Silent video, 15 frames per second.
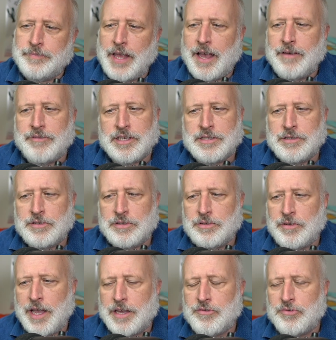I've listened
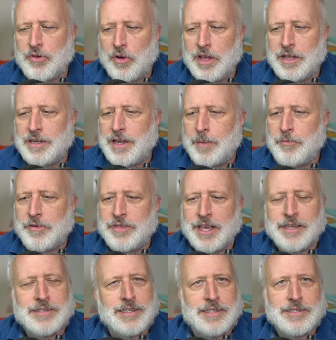to Andrew Doyle on a number of
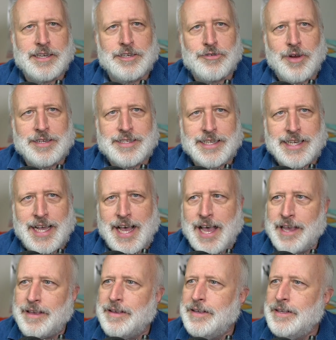things, and he's an interesting
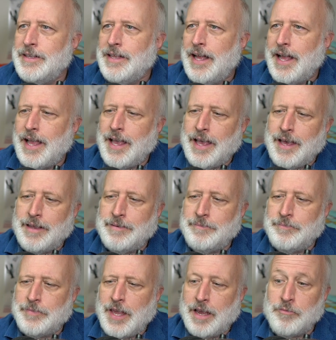guy.
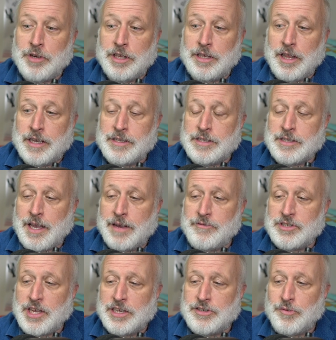And I really liked his
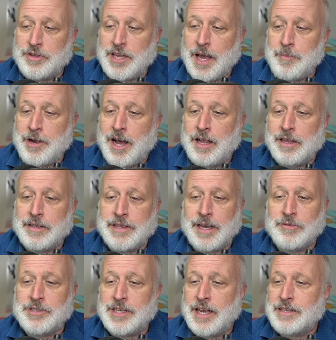conversation with Tom Holland. That
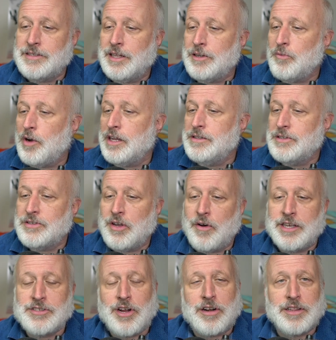was an excellent one. So I
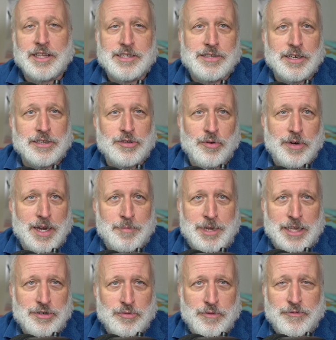started listening to it. I'm
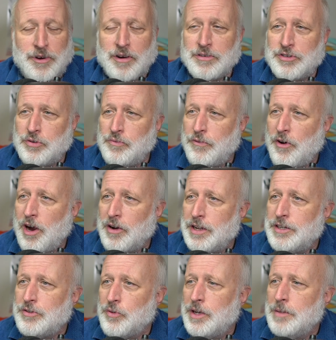not too far too far
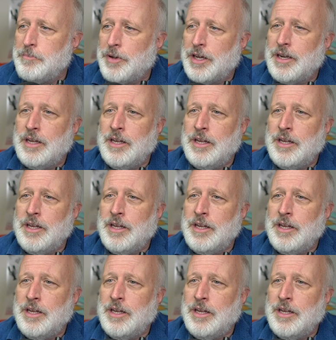into it, but